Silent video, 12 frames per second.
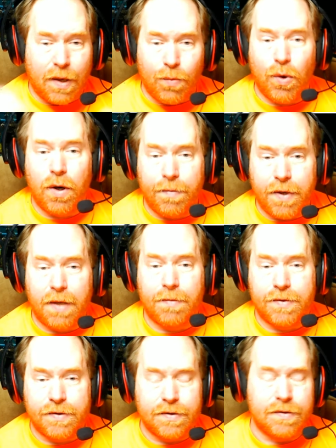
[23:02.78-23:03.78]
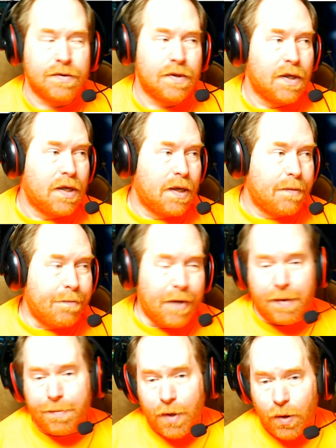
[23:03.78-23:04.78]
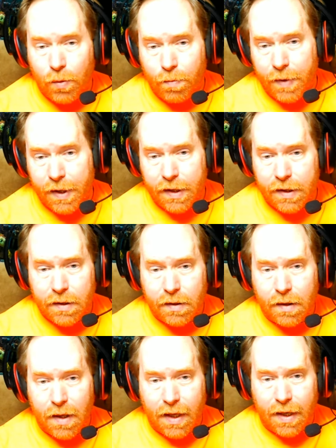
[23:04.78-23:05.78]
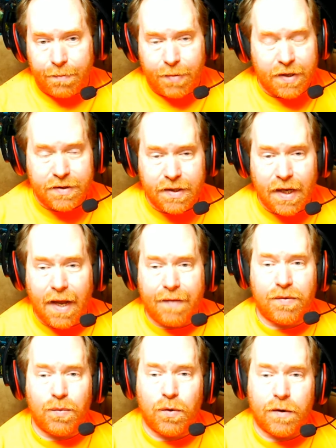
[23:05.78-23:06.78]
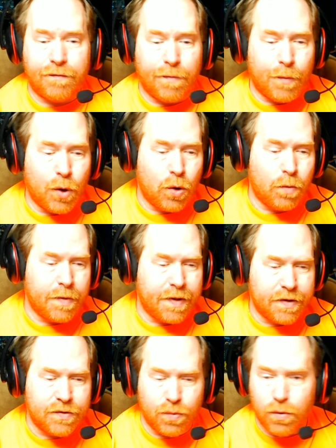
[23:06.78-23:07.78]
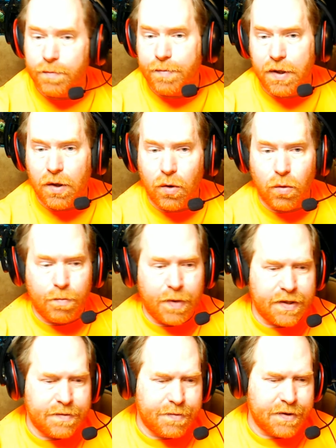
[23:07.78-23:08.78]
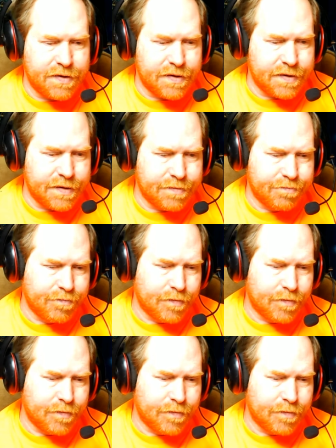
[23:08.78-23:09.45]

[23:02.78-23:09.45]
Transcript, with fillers: I want to be able to make my own money, and basically I have to work from home, and this would be a home-based business.